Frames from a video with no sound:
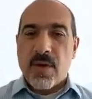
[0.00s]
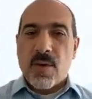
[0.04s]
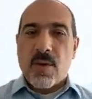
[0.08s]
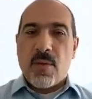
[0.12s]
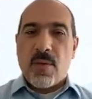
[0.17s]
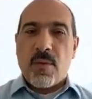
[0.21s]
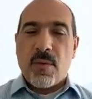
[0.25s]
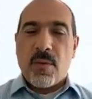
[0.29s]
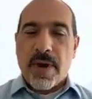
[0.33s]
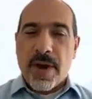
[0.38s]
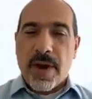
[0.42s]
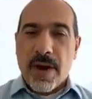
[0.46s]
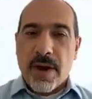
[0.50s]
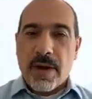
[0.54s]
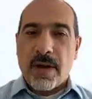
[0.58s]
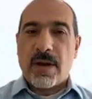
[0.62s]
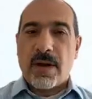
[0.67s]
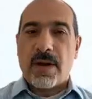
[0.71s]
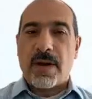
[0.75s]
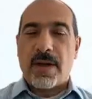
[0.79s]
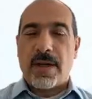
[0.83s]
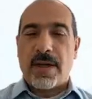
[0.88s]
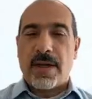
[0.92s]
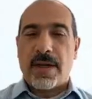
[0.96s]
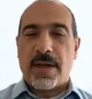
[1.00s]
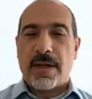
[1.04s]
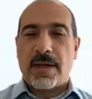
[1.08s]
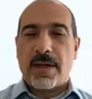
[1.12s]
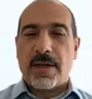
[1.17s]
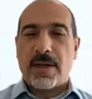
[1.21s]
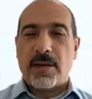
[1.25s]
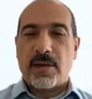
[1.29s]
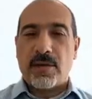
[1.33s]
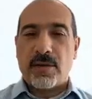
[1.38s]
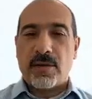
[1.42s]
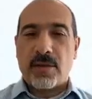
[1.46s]
where
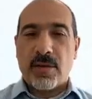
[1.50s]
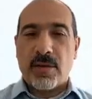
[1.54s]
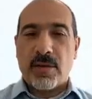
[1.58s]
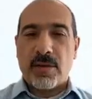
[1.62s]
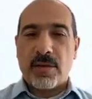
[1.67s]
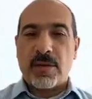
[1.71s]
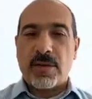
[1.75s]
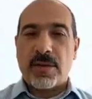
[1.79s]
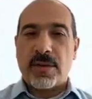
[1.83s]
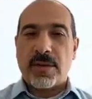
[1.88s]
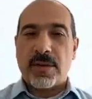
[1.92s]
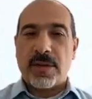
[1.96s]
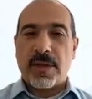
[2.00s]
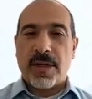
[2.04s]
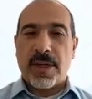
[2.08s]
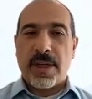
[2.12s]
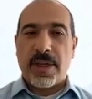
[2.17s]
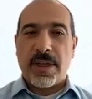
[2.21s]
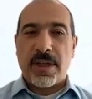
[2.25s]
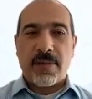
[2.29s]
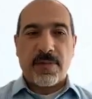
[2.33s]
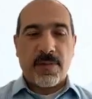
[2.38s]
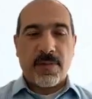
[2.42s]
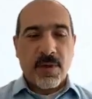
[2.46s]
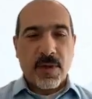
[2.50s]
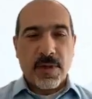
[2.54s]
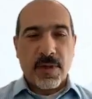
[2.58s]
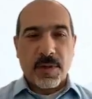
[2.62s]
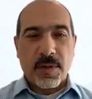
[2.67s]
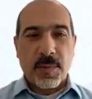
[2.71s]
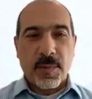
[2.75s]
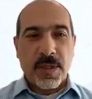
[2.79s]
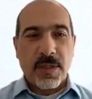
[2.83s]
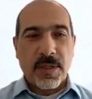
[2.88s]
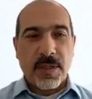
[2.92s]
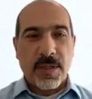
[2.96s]
controls and
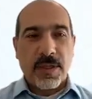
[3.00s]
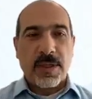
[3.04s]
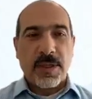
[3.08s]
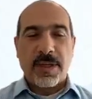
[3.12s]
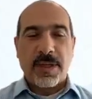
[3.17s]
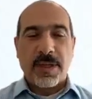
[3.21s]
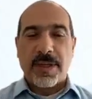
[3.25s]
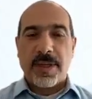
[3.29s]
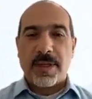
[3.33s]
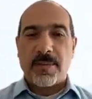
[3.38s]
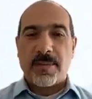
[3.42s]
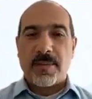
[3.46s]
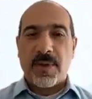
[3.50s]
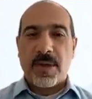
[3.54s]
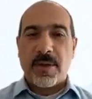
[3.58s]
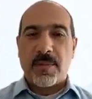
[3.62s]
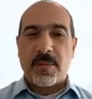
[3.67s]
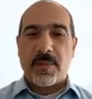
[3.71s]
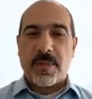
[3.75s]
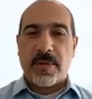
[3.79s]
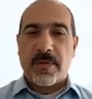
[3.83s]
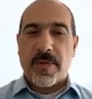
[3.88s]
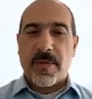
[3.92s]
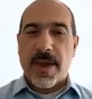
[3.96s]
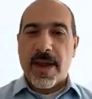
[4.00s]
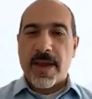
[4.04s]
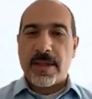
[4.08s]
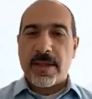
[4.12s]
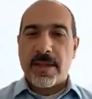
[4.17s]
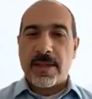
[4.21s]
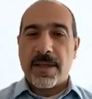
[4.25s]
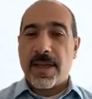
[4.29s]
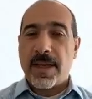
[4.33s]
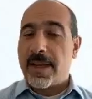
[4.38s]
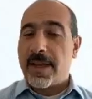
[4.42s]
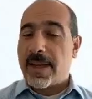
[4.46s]
enforcement can be
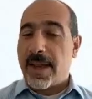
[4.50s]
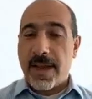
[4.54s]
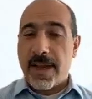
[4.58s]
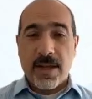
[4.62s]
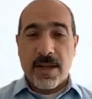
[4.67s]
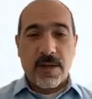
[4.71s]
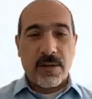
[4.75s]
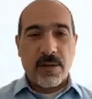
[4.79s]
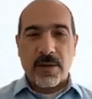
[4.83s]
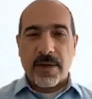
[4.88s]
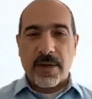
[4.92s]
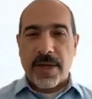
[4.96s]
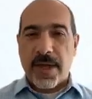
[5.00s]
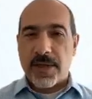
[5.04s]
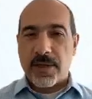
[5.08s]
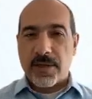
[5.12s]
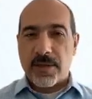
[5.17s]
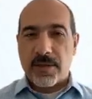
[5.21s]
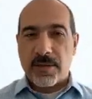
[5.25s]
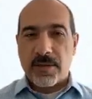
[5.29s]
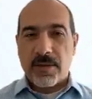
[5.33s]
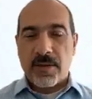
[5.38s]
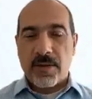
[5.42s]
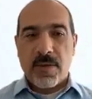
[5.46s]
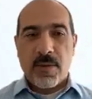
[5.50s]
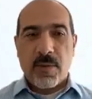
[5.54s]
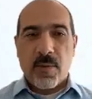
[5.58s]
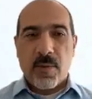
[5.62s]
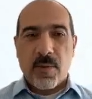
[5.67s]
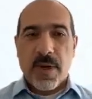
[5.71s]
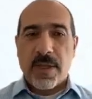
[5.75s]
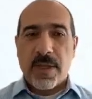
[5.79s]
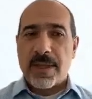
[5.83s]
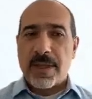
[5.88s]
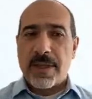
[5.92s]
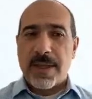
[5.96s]
provided at any location,
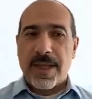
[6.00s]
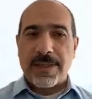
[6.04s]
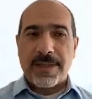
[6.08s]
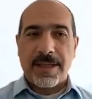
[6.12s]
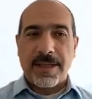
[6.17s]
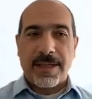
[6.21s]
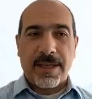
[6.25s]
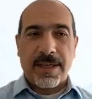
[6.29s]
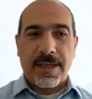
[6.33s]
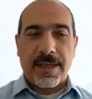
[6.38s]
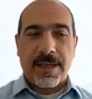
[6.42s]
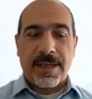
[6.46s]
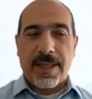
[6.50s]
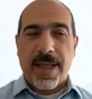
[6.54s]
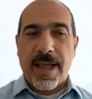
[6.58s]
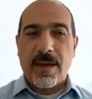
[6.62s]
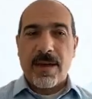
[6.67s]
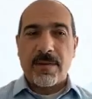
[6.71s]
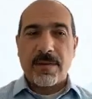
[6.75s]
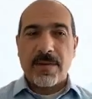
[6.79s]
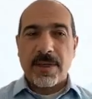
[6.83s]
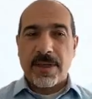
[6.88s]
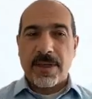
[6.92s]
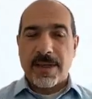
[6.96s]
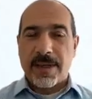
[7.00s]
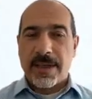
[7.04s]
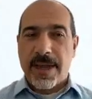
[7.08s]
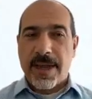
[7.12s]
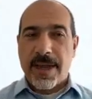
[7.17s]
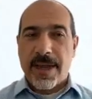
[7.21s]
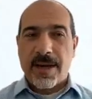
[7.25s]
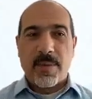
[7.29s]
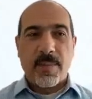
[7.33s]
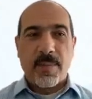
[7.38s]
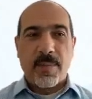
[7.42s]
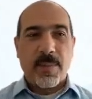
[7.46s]
whether that's in the cloud, in
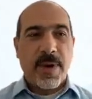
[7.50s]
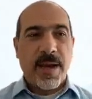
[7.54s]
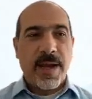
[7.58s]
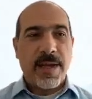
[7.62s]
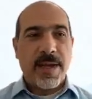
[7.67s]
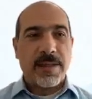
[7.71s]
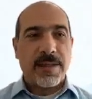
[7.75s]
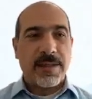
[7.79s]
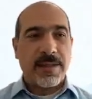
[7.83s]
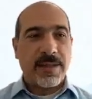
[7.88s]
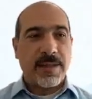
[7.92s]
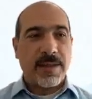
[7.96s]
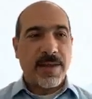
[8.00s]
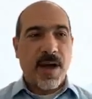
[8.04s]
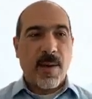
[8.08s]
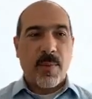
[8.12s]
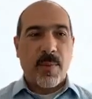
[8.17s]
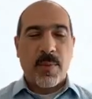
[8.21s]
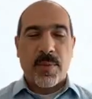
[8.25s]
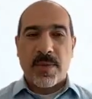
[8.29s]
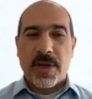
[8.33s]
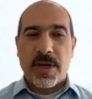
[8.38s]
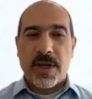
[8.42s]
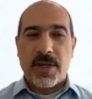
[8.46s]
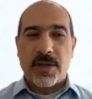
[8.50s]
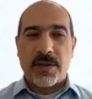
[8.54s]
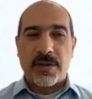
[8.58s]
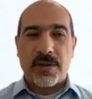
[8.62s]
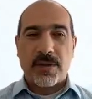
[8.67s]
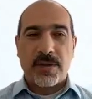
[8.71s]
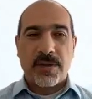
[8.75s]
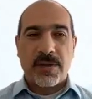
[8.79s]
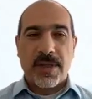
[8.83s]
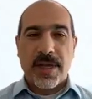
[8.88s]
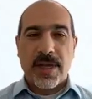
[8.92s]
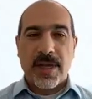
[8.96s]
the enterprise,
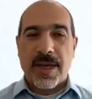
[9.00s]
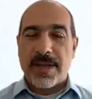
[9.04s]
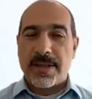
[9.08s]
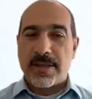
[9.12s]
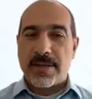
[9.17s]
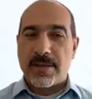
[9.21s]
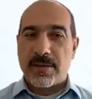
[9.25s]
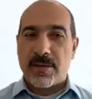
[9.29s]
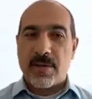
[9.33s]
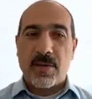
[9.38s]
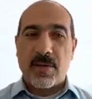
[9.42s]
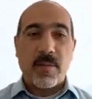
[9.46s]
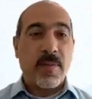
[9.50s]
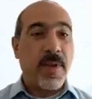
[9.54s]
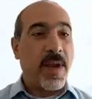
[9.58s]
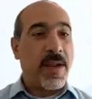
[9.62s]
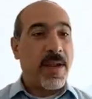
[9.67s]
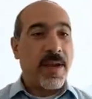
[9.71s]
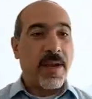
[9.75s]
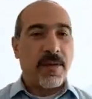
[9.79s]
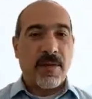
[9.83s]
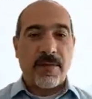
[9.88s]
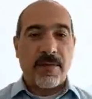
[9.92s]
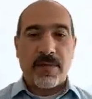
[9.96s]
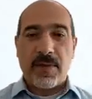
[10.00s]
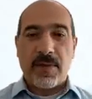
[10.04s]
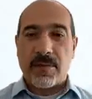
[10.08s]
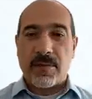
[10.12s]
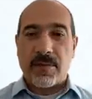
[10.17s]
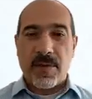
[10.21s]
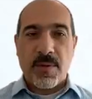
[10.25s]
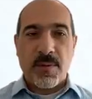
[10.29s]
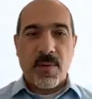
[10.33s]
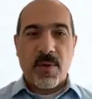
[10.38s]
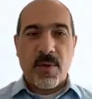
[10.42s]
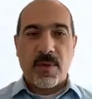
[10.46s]
operational sites, or many of
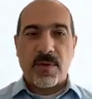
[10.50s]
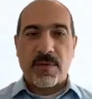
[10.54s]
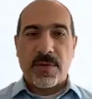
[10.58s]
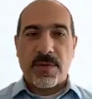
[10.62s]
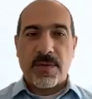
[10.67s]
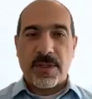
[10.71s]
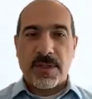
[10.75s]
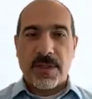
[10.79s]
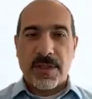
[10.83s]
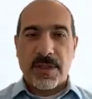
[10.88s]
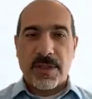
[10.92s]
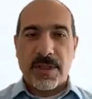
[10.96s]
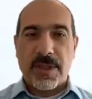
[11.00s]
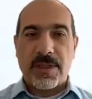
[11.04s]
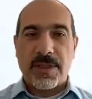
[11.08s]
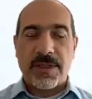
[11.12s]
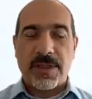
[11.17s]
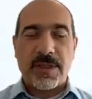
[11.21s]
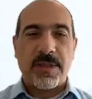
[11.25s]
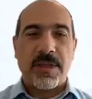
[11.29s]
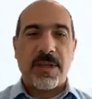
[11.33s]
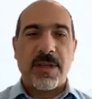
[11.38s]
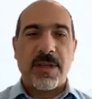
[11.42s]
the remote facilities.